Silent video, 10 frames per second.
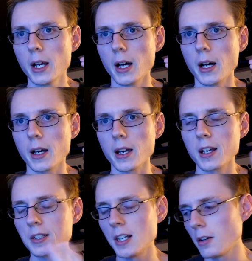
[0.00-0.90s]
kind of
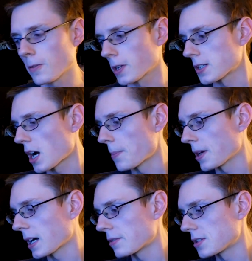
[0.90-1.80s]
continue from the
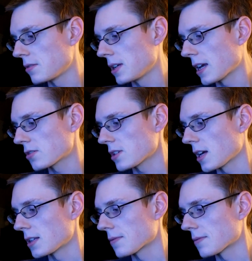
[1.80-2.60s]
topic I was doing yesterday's